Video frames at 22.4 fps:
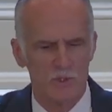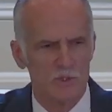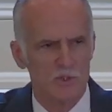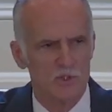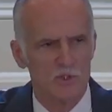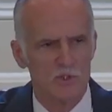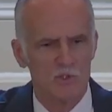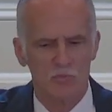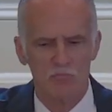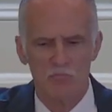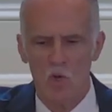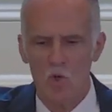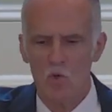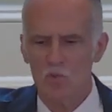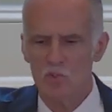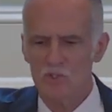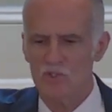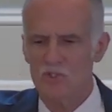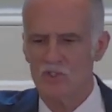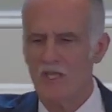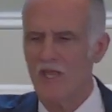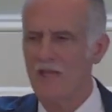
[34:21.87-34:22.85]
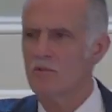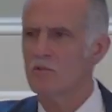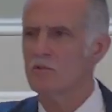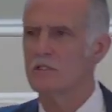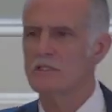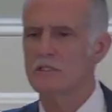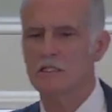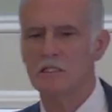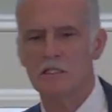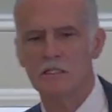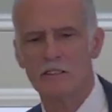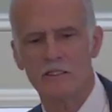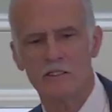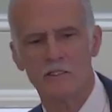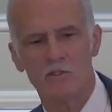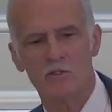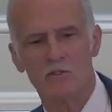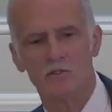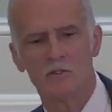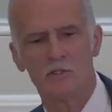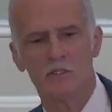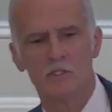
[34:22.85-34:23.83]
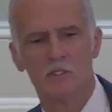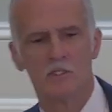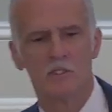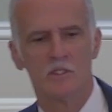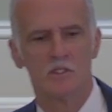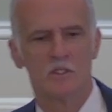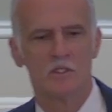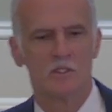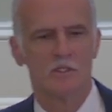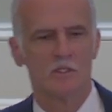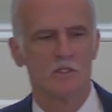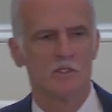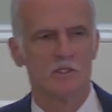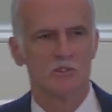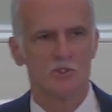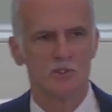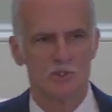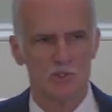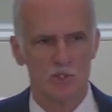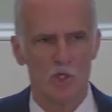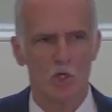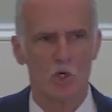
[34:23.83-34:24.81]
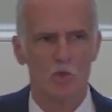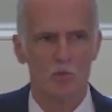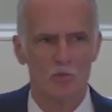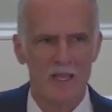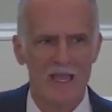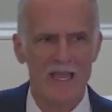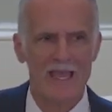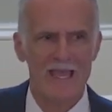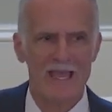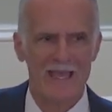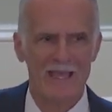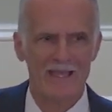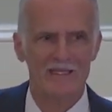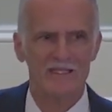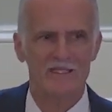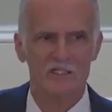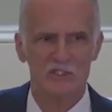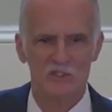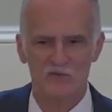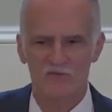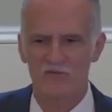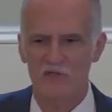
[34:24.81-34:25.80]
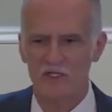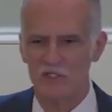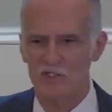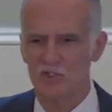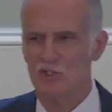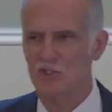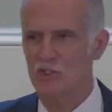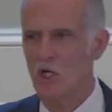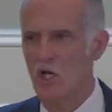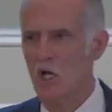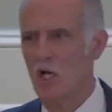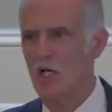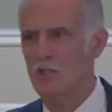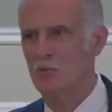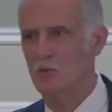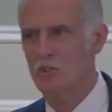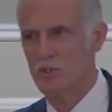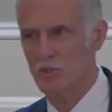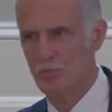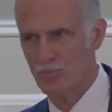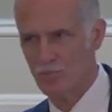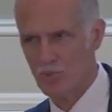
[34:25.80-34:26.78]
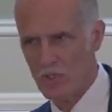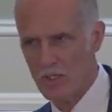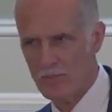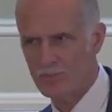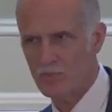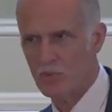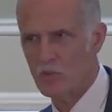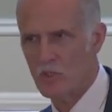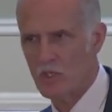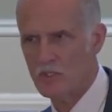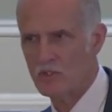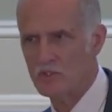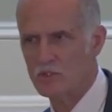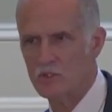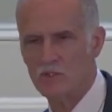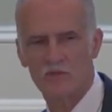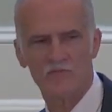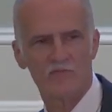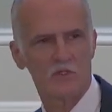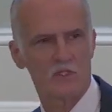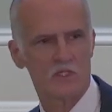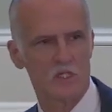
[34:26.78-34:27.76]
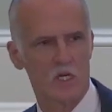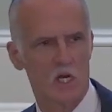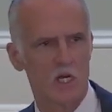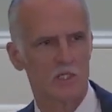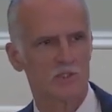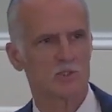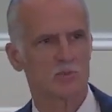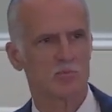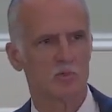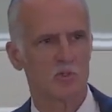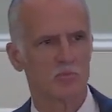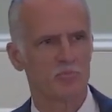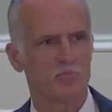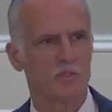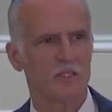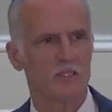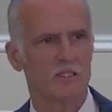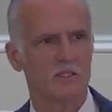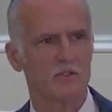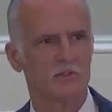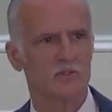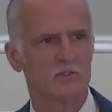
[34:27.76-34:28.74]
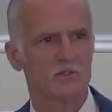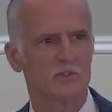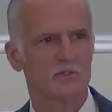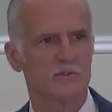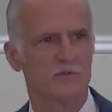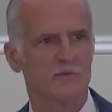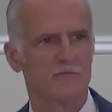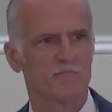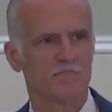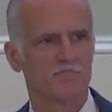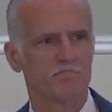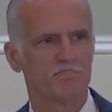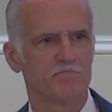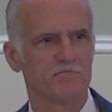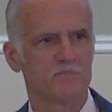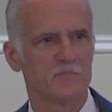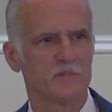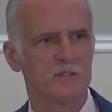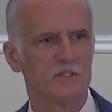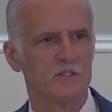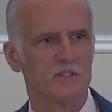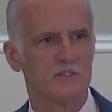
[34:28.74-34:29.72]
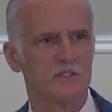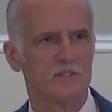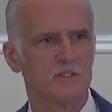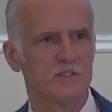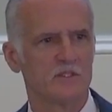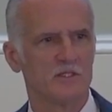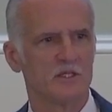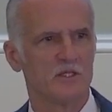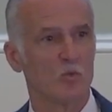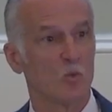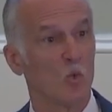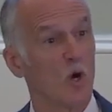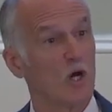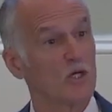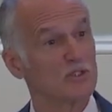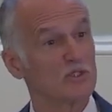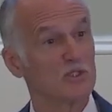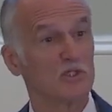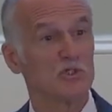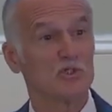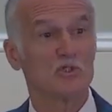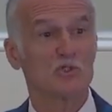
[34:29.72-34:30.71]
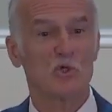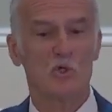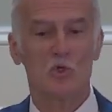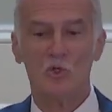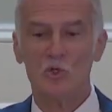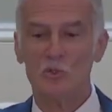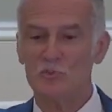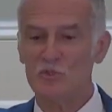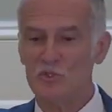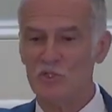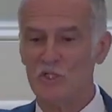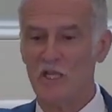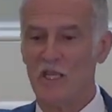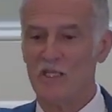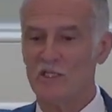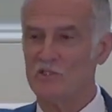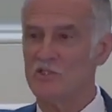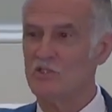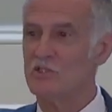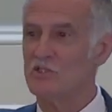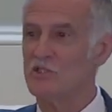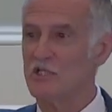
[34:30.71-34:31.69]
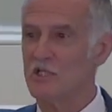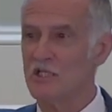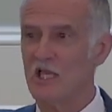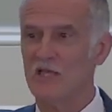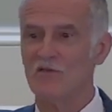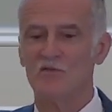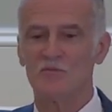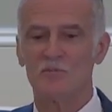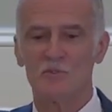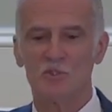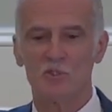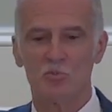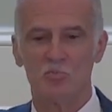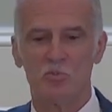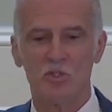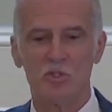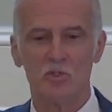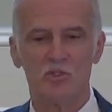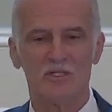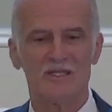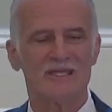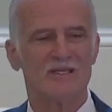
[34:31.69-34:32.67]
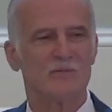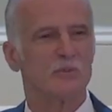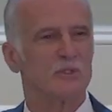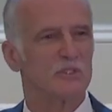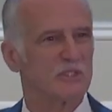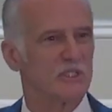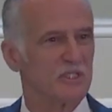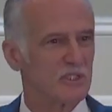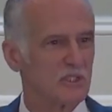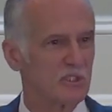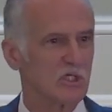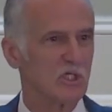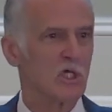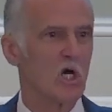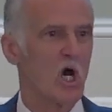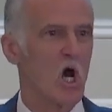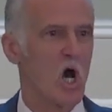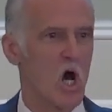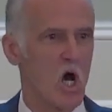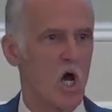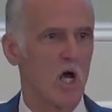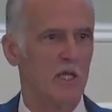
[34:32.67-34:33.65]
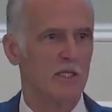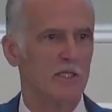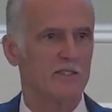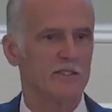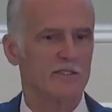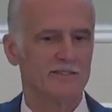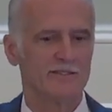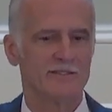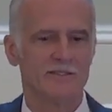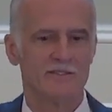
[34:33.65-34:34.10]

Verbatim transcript: When the smoke settled and cleared, Job had his feet shod with the preparation of the gospel of peace. It wasn't his circumstances that gave him stability, it was his God.